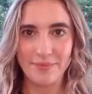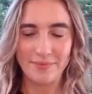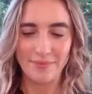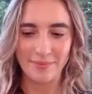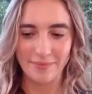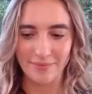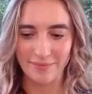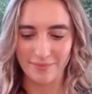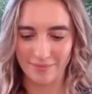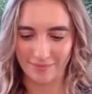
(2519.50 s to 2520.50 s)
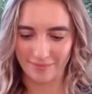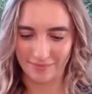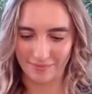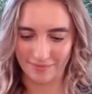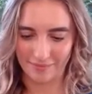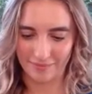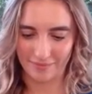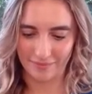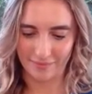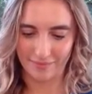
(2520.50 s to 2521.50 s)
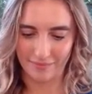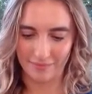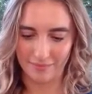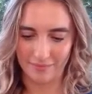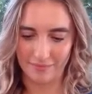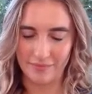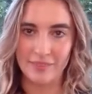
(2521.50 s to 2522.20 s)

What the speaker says: (silent)